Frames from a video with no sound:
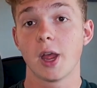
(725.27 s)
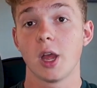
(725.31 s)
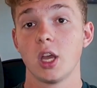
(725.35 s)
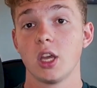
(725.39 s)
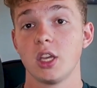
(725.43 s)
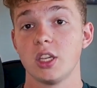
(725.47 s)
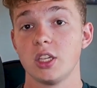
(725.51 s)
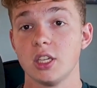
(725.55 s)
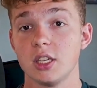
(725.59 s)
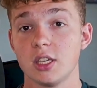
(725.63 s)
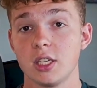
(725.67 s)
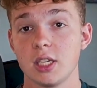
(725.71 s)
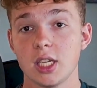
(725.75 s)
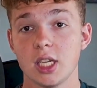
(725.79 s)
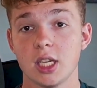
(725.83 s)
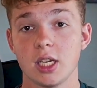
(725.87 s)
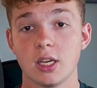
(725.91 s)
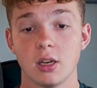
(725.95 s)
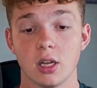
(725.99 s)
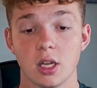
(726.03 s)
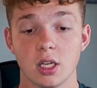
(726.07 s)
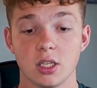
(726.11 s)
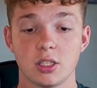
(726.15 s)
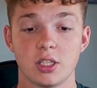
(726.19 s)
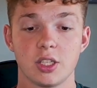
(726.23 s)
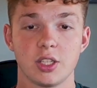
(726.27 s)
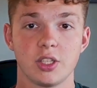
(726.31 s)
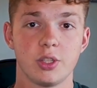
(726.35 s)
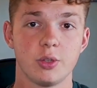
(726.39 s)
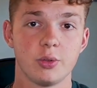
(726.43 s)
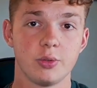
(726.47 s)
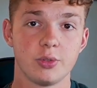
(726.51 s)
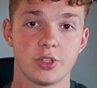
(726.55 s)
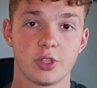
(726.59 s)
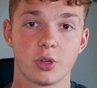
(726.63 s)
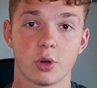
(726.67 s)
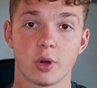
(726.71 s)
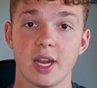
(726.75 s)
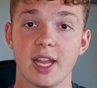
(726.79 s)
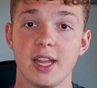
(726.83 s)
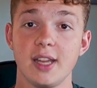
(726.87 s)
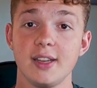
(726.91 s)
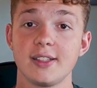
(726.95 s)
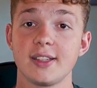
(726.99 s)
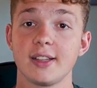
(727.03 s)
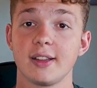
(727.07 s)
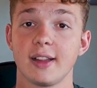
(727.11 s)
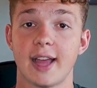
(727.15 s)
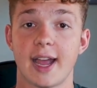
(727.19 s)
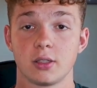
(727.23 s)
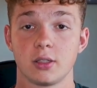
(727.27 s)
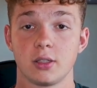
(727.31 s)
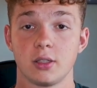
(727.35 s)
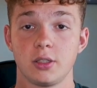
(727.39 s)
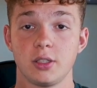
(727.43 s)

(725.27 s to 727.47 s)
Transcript: You need to use your intellect.